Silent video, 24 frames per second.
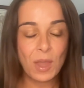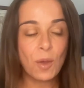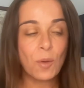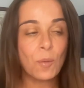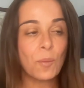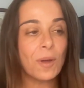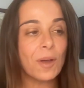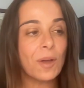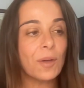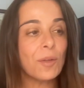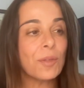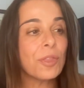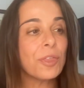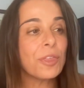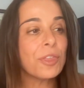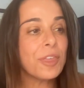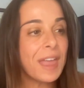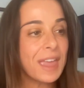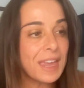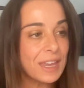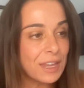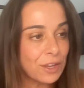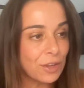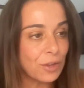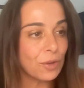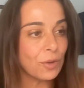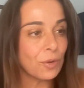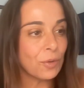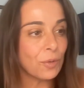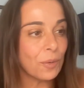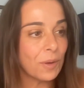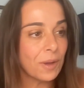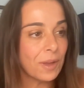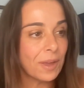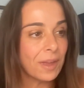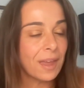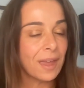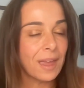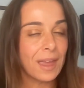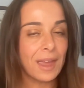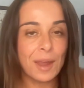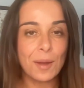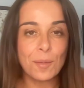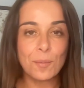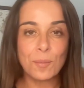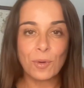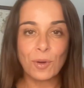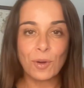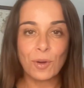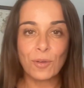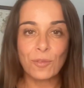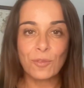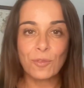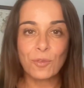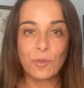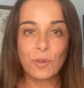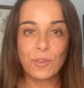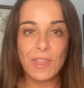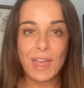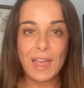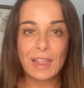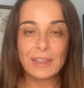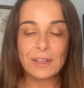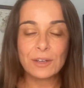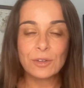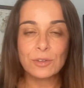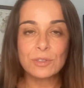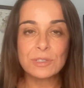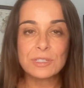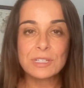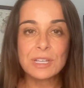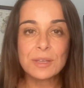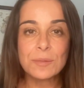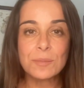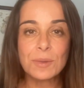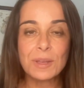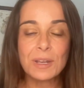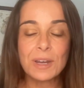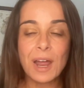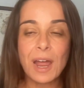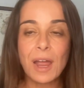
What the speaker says: Well, thank you, Amber, for that little tidbit.